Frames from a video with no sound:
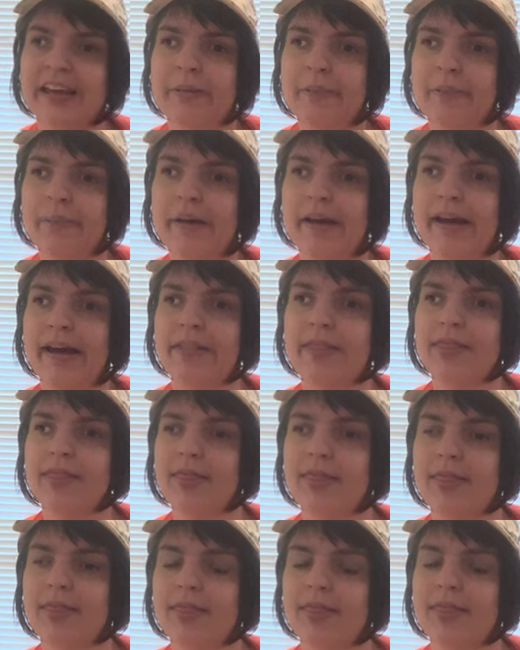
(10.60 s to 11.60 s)
but
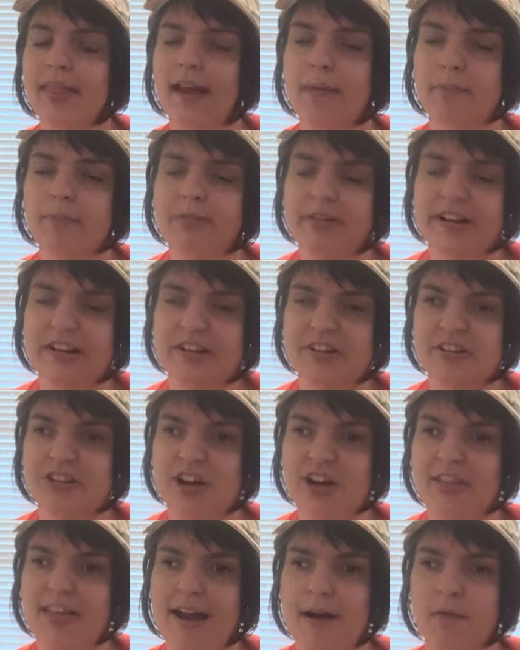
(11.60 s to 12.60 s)
I'm pretty
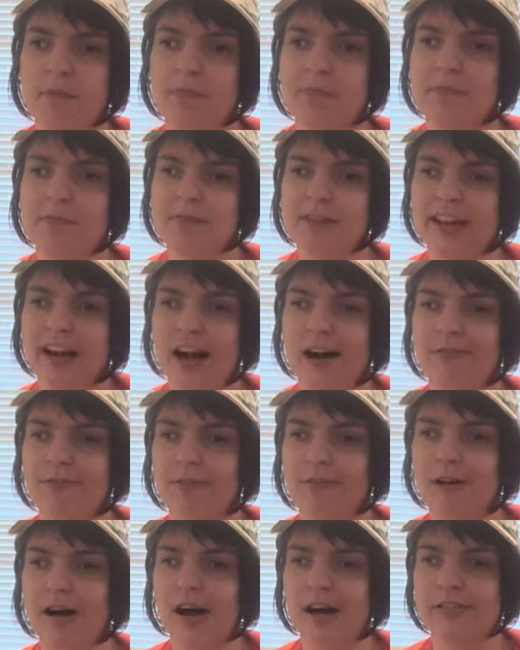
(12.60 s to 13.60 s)
sure that leadoff
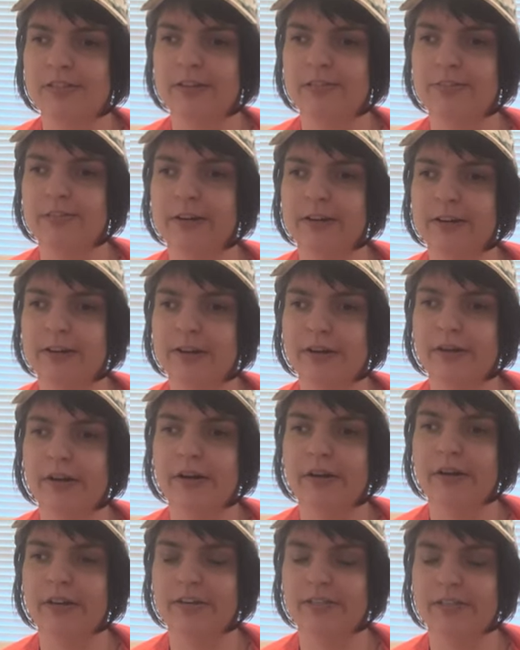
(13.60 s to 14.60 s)
walk to
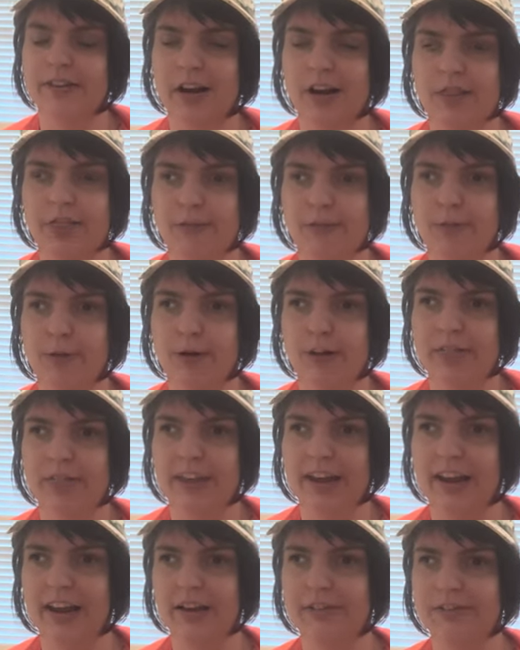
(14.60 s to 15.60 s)
Verdugo to start the fourth
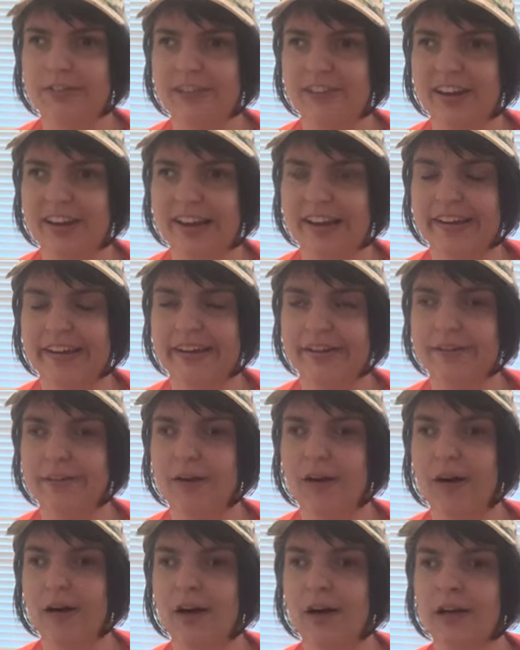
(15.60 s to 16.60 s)
inning will stick in his
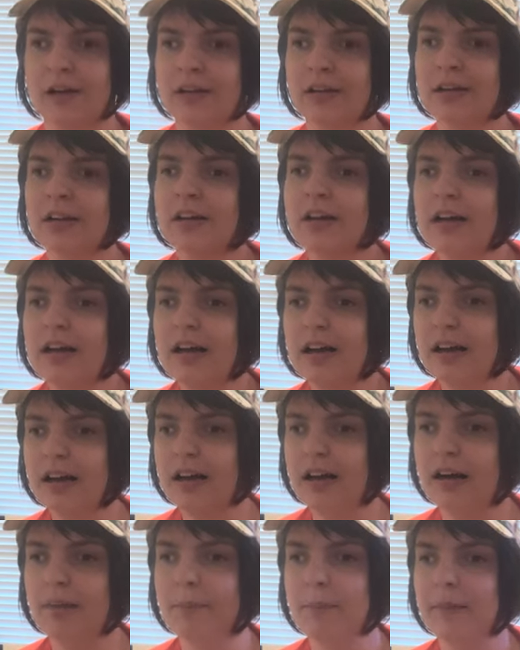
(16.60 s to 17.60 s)
crawl.
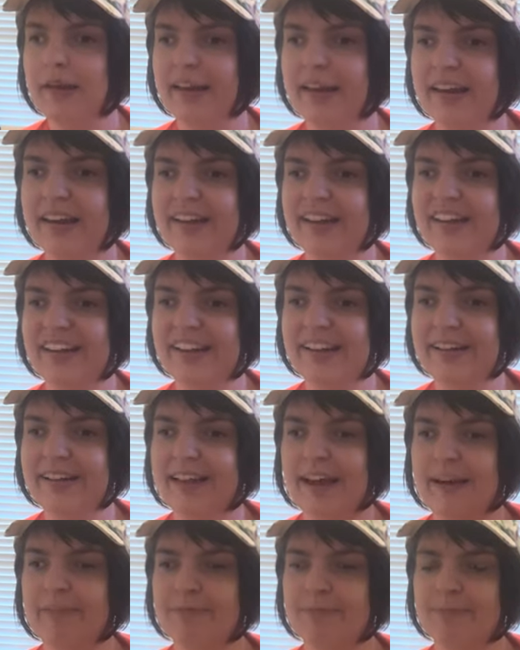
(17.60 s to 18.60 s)
And he
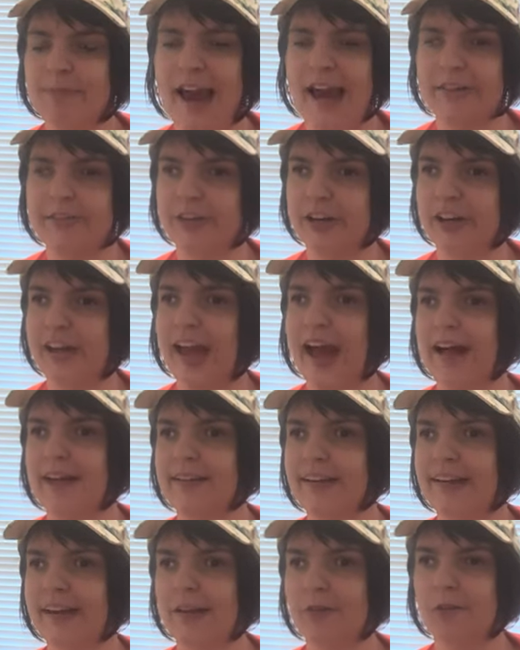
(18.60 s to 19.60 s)
left Patrick
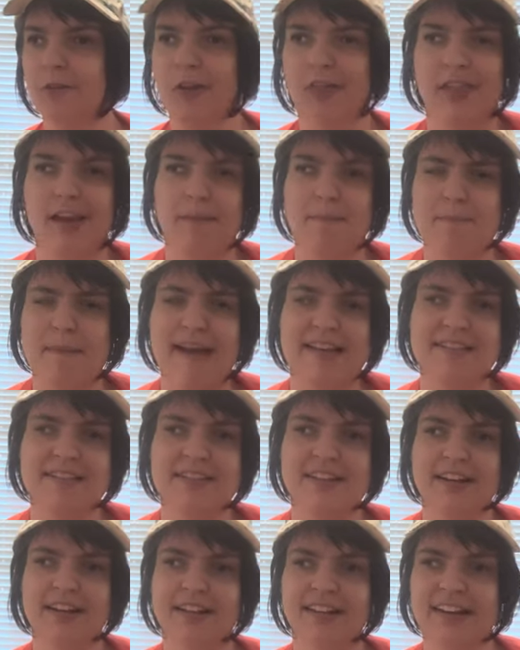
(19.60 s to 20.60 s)
Halligan with a mess
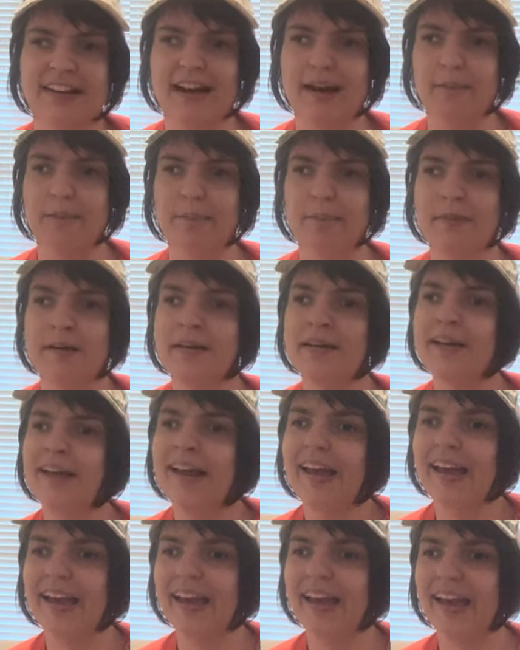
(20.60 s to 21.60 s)
to clean up,
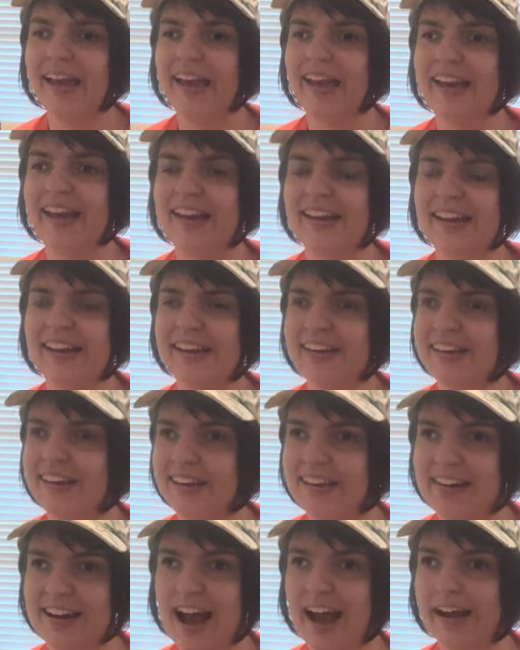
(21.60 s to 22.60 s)
and it
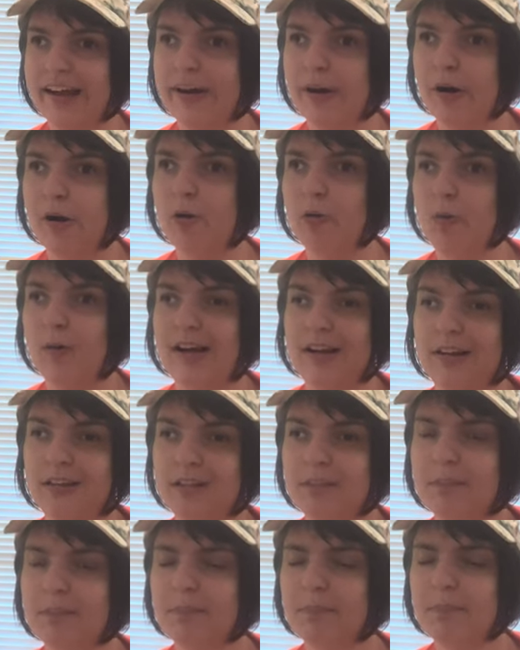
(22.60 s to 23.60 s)
did not go well.
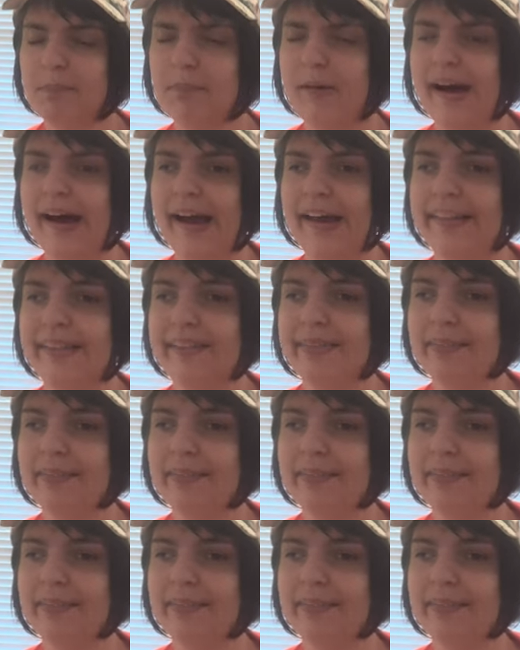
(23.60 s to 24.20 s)
But